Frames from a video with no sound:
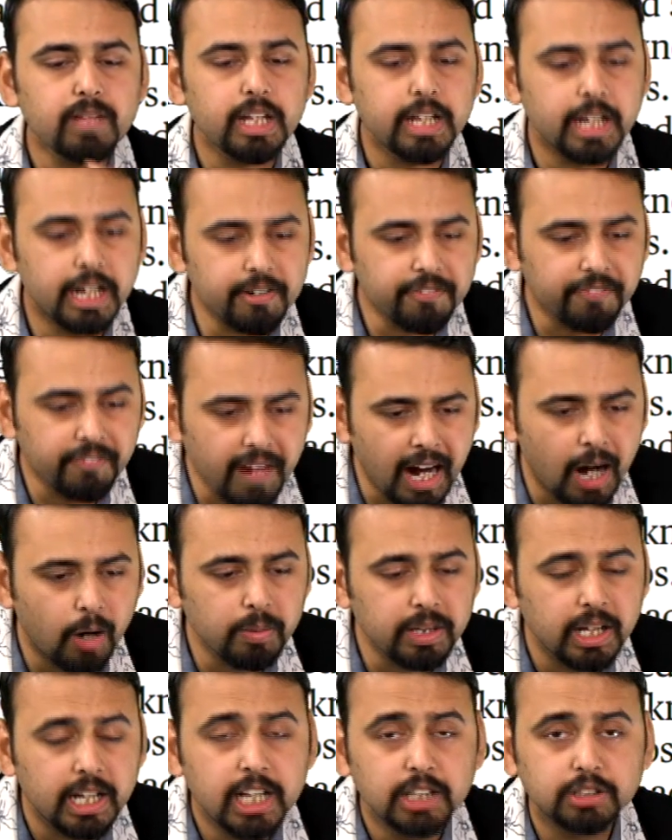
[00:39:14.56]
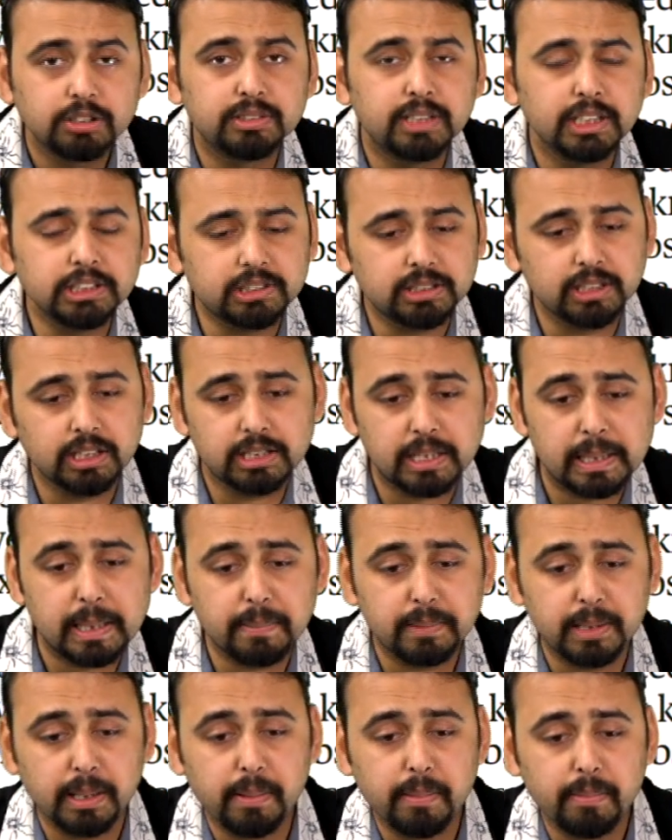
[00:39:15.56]
it found, so this
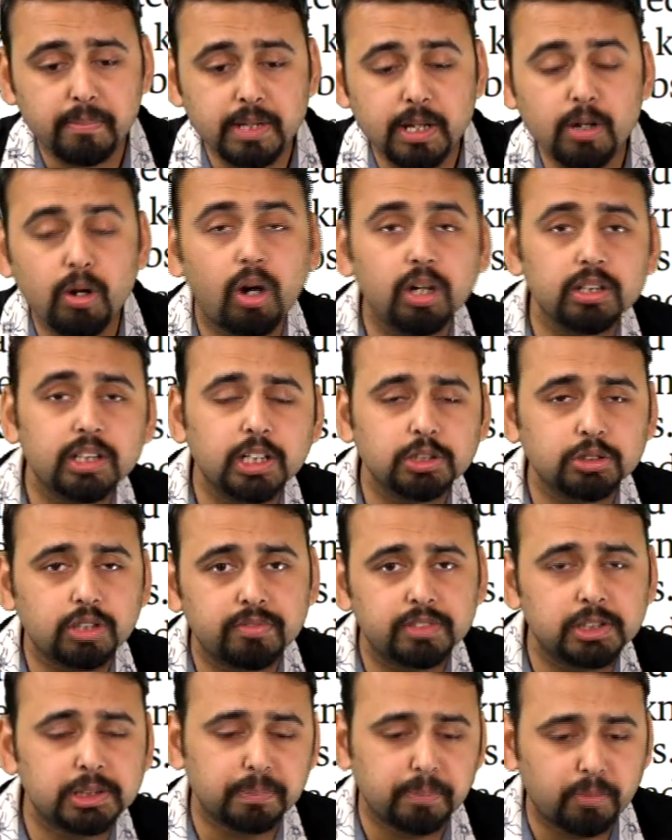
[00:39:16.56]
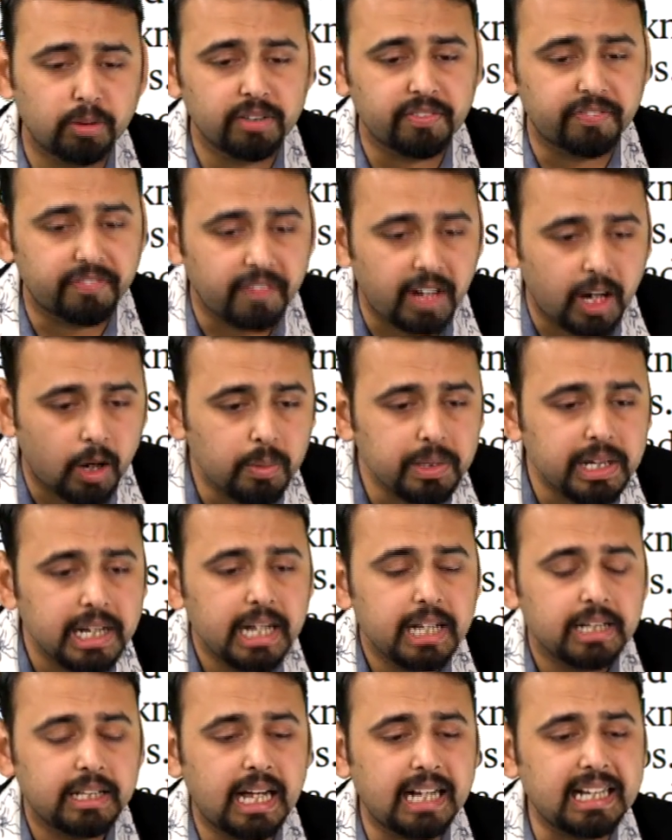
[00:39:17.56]
the authors of the report found
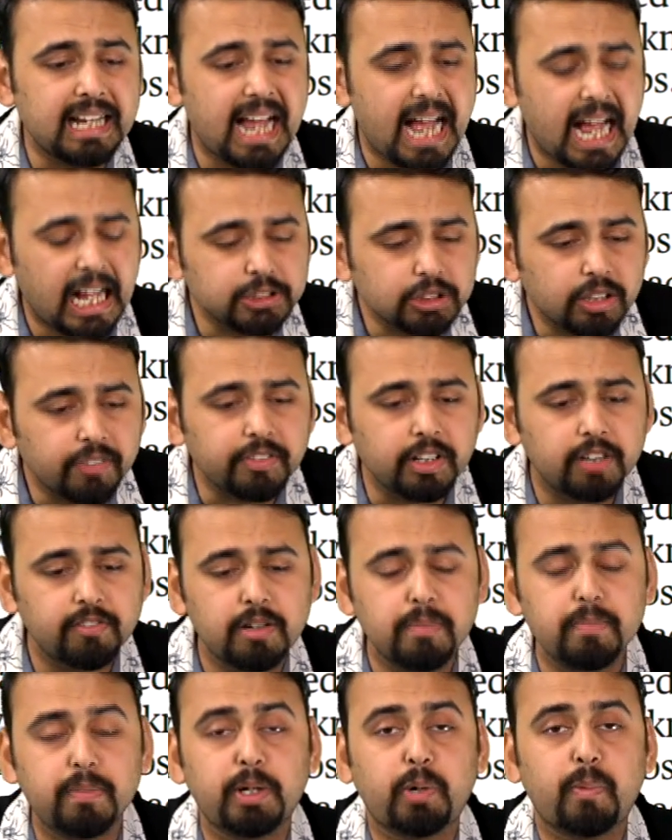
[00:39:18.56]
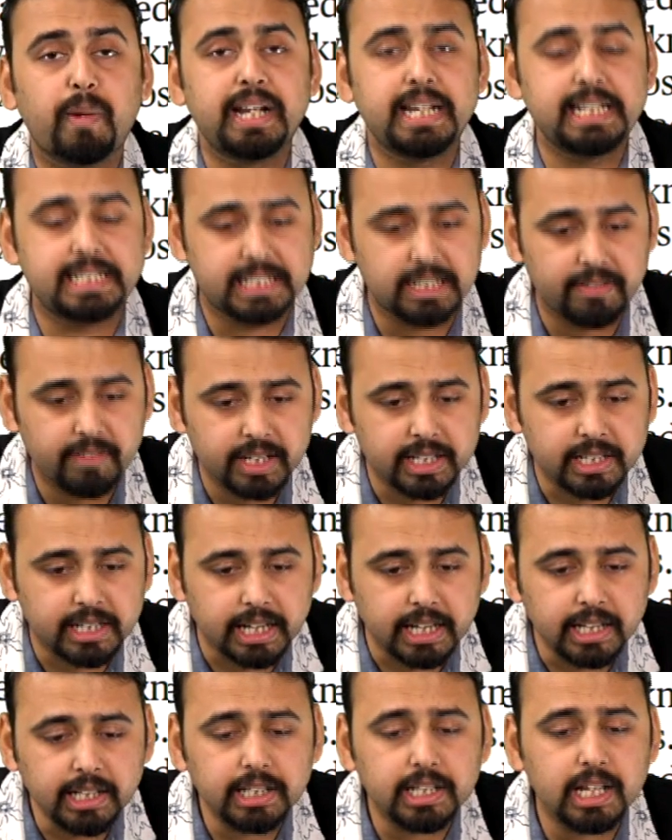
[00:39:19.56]
that as of November
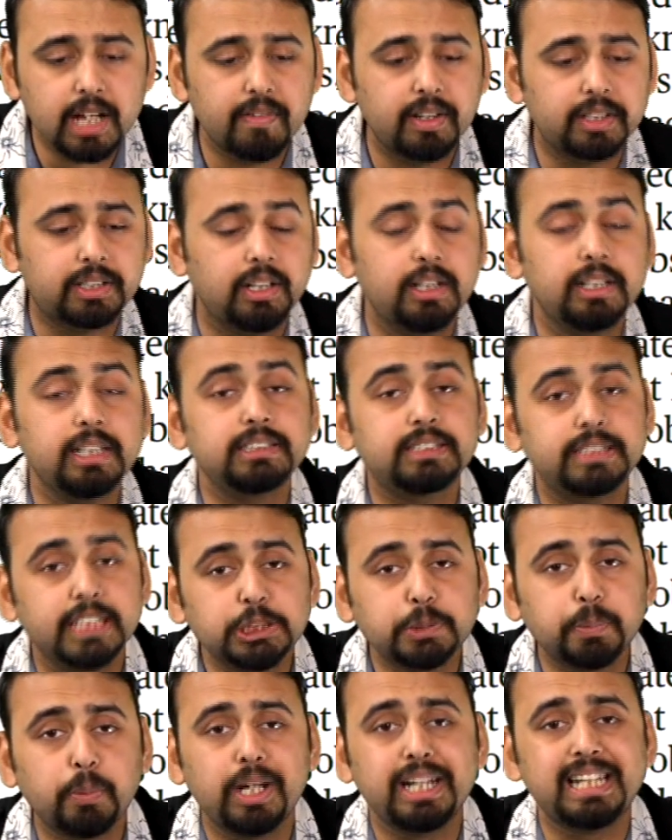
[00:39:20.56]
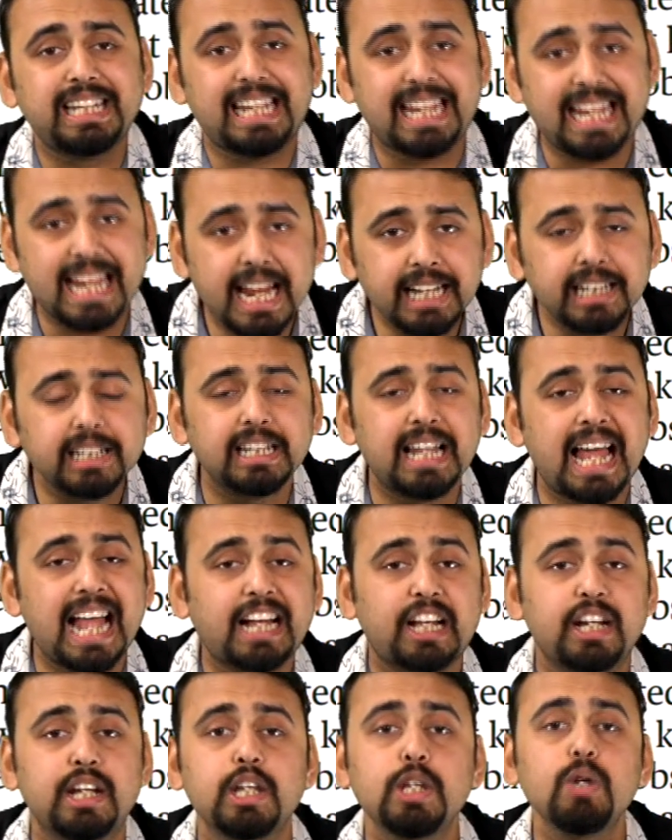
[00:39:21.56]
2017, there were 36.8 lakh
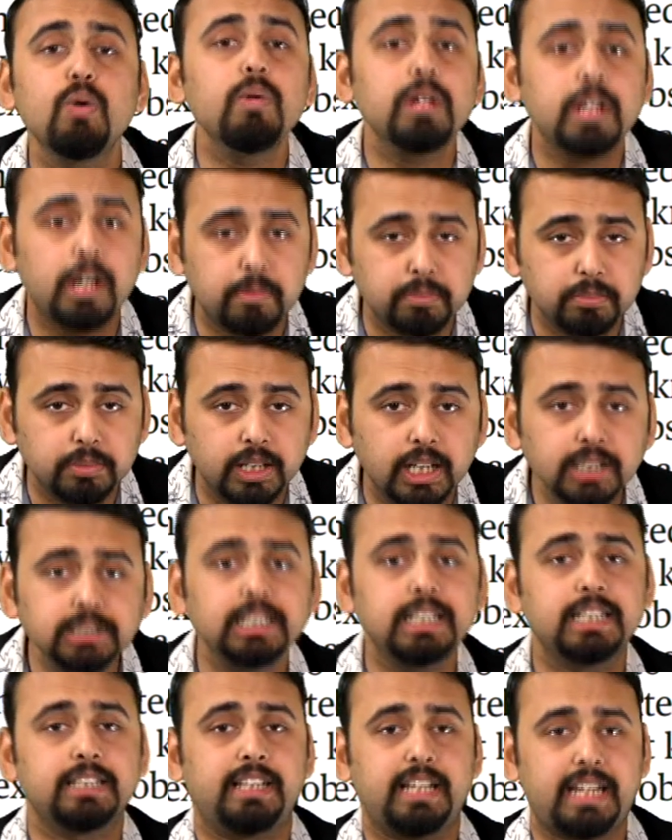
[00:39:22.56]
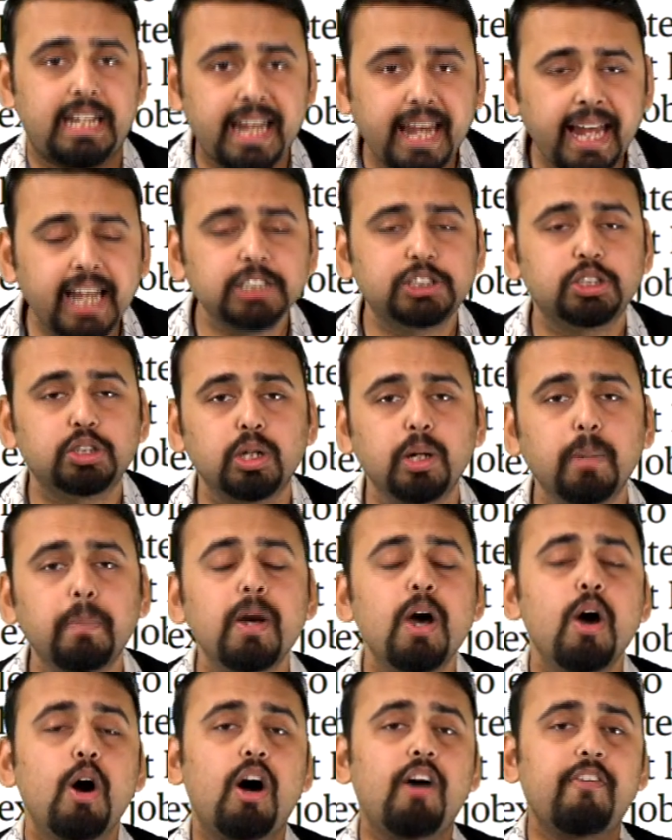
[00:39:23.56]
new numbers in the age group
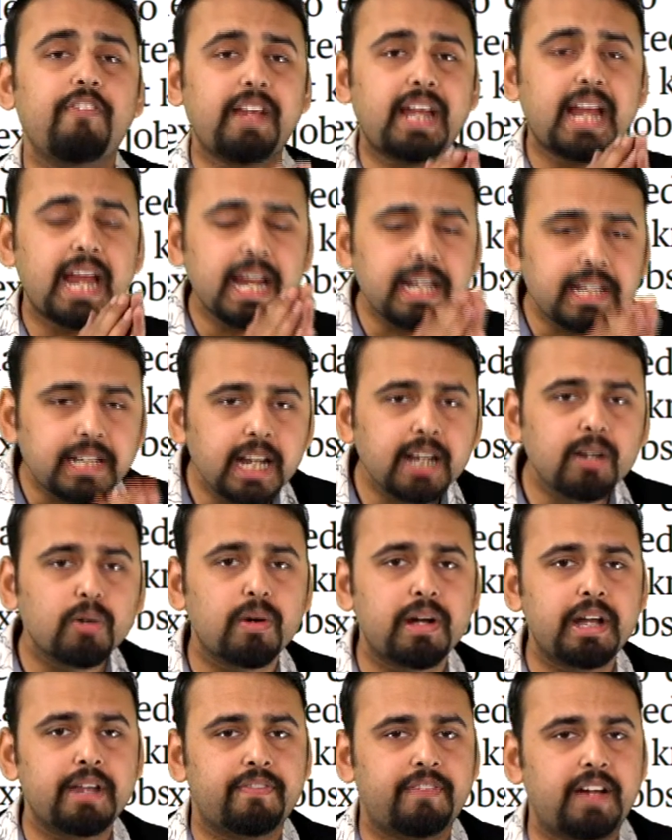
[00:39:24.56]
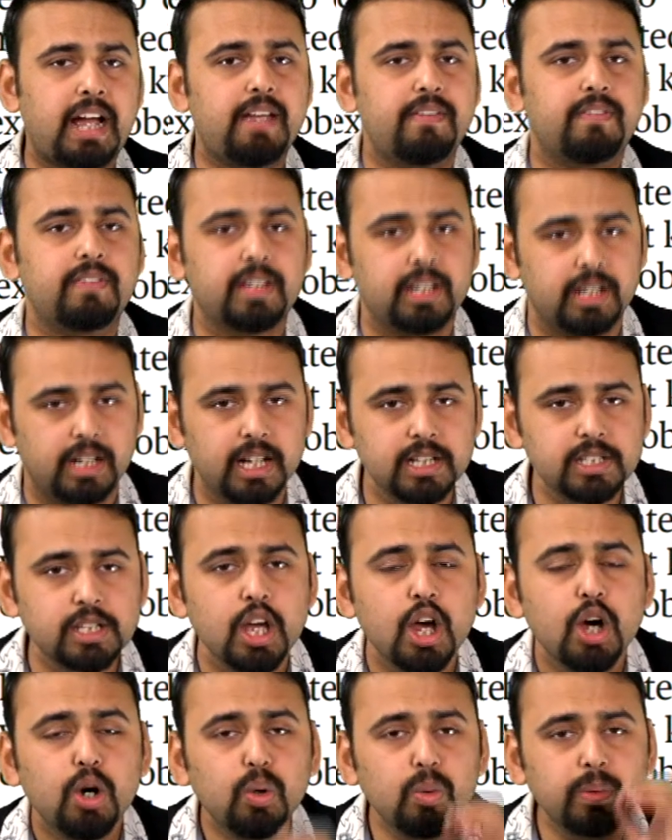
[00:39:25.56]
of 18 to 25 years
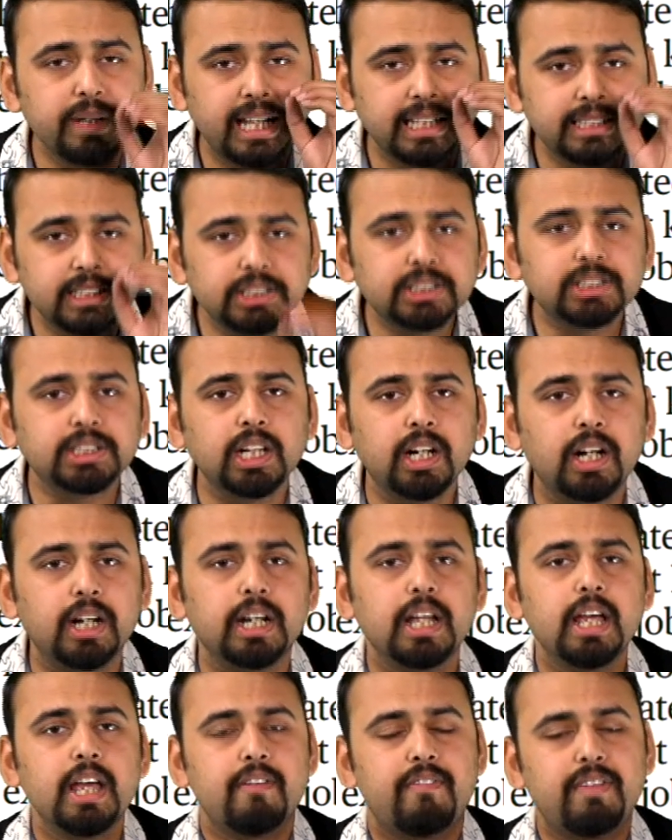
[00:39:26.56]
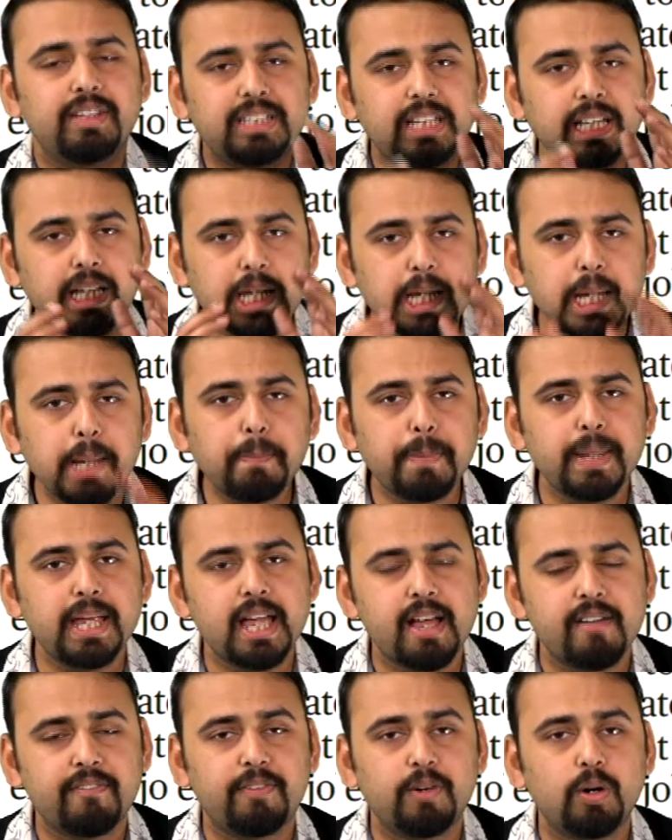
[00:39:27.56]
who registered with the
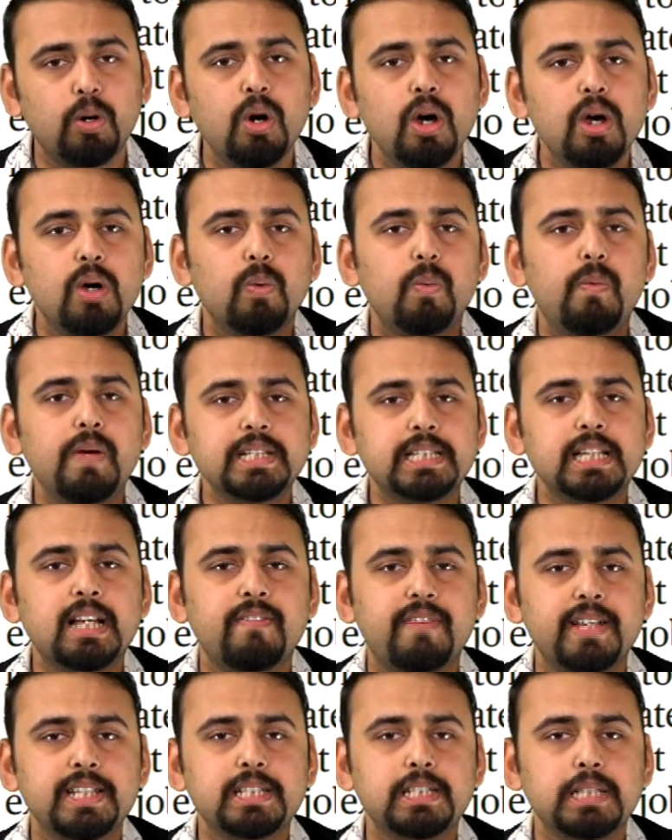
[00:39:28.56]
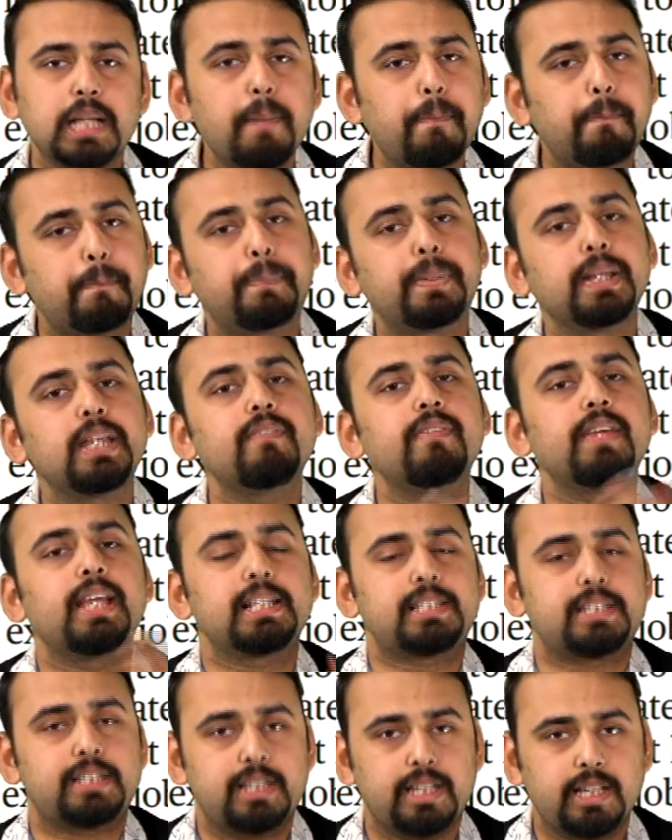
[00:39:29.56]
EPFO vis-a-vis the
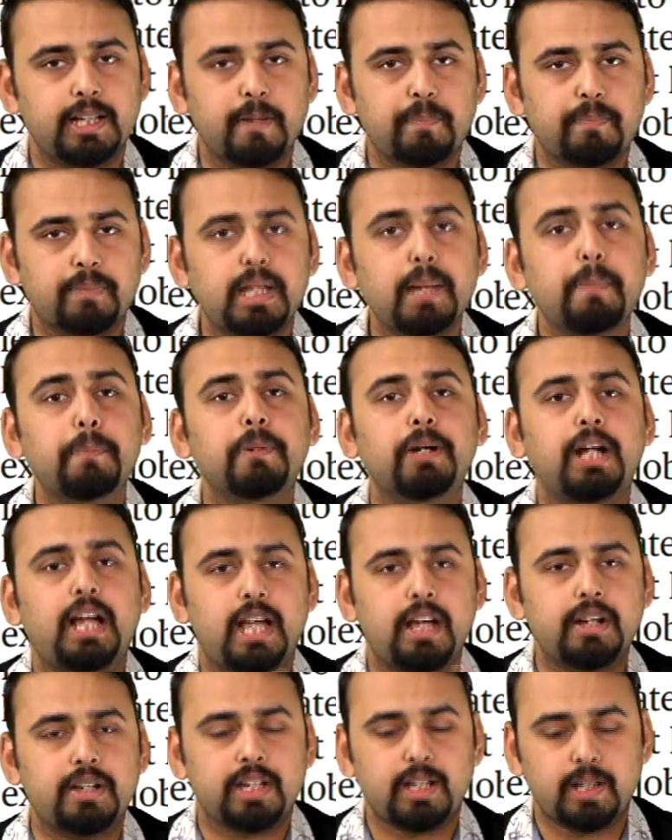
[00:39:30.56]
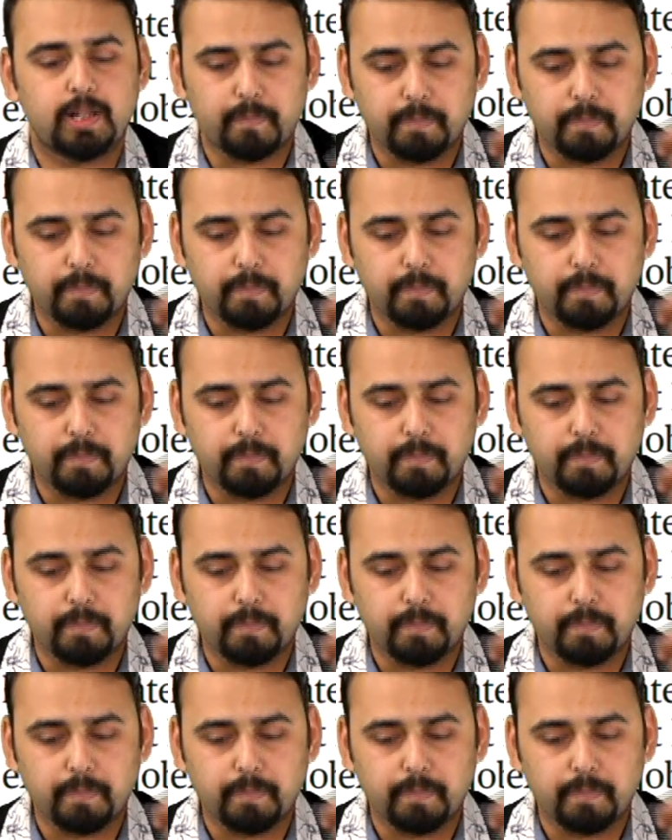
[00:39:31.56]
previous year, the prior year.